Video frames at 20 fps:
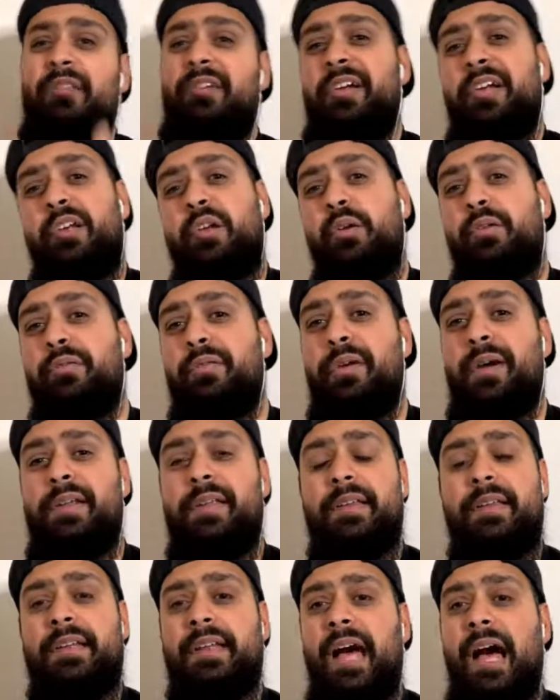really look
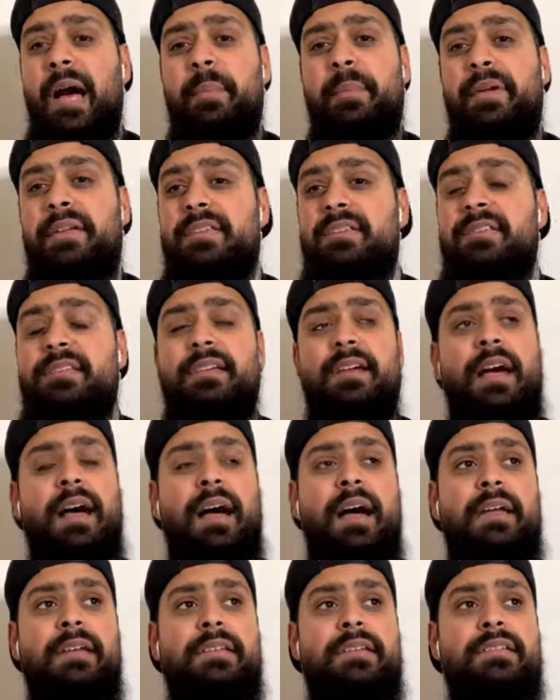further than
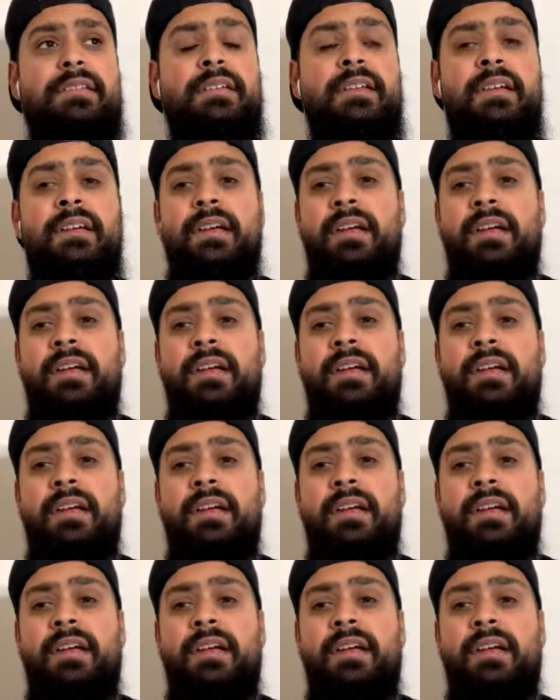James